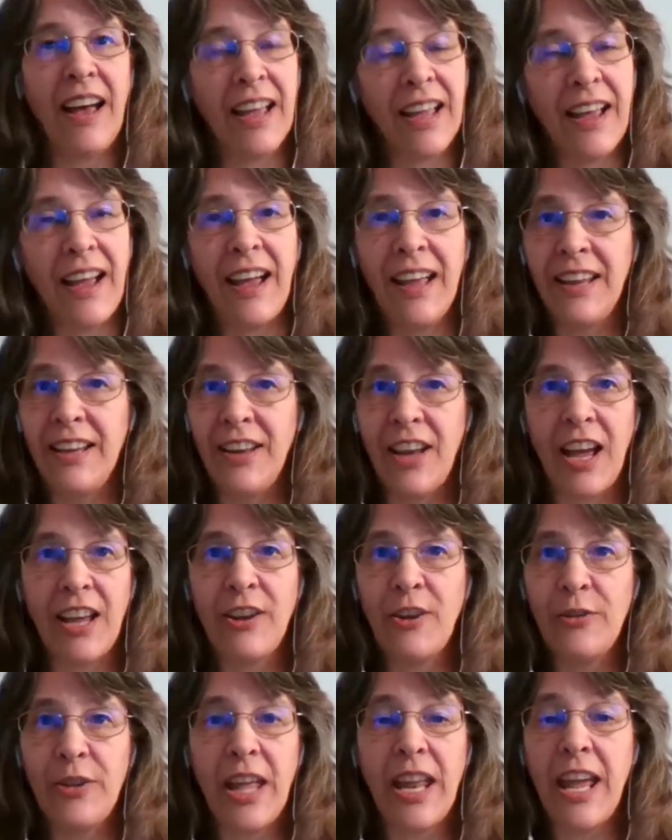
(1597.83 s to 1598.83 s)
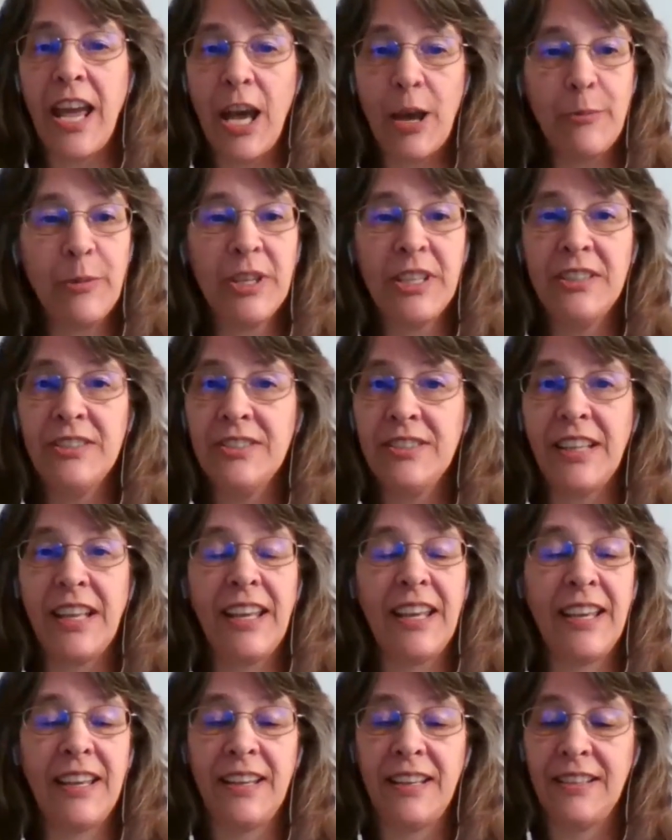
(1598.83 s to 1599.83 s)
that happens,
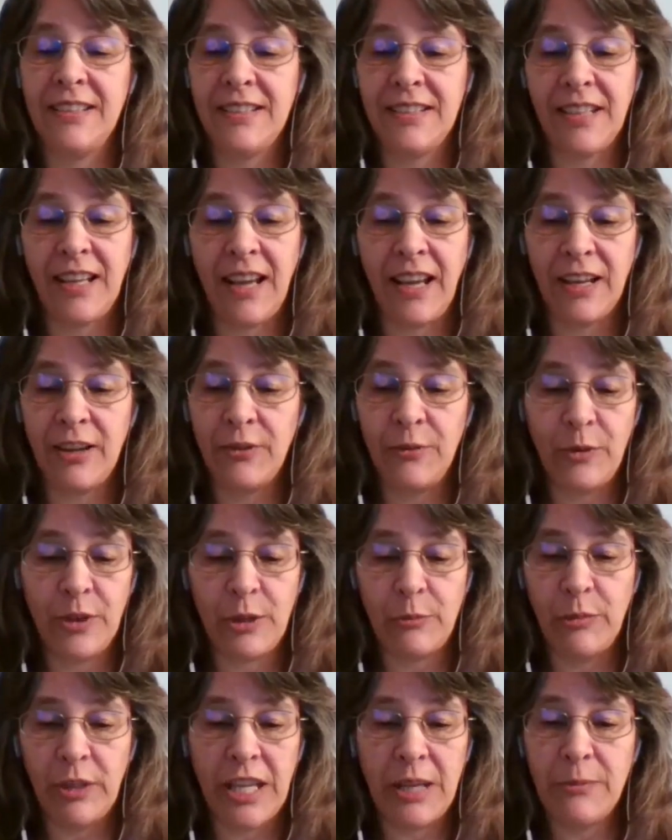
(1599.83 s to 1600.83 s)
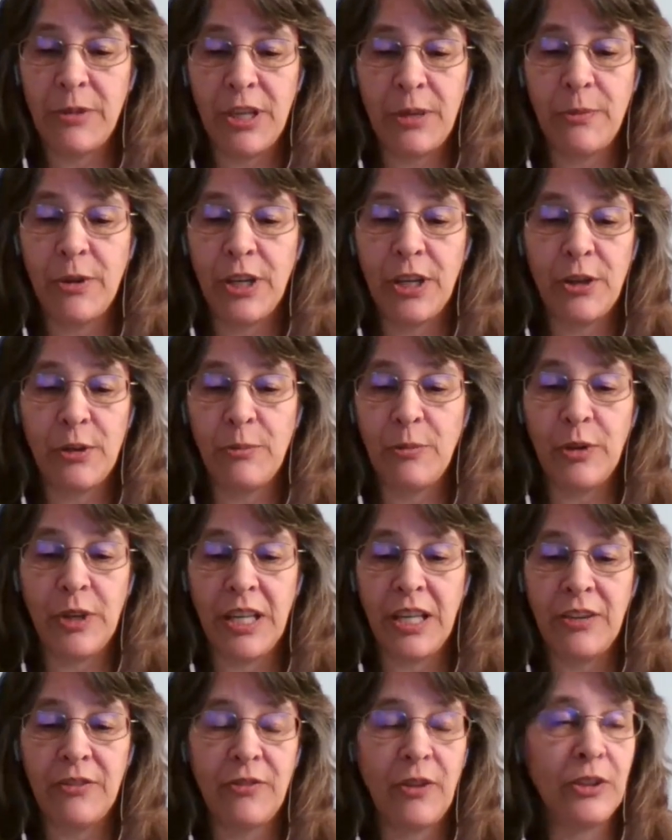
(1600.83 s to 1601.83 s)
and I don't want to blame anybody or
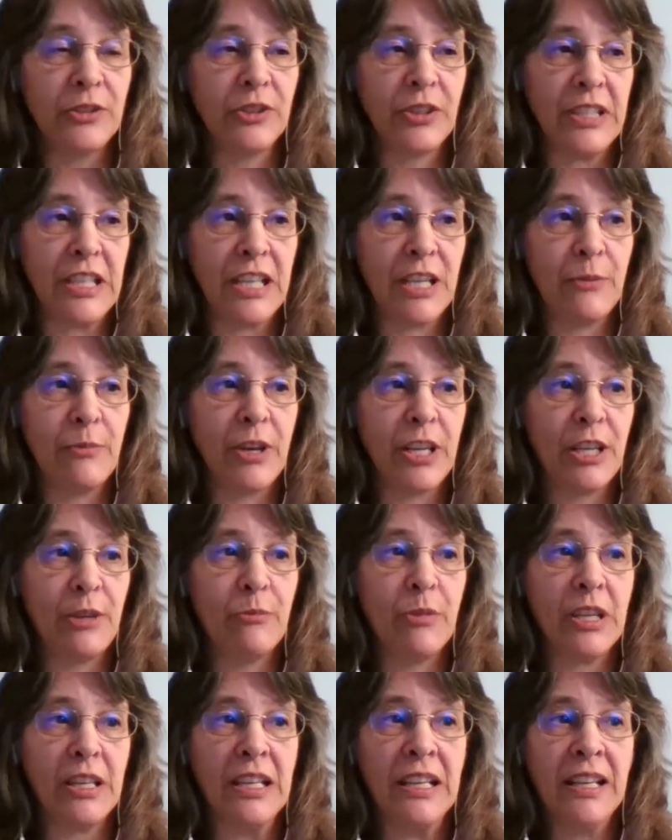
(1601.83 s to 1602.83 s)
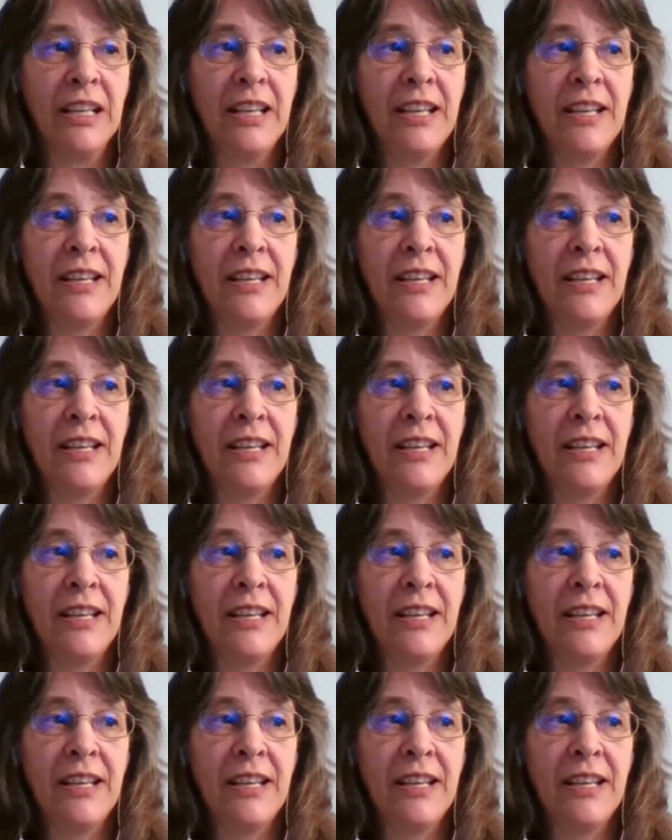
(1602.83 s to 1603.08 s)
put any fault on anybody, but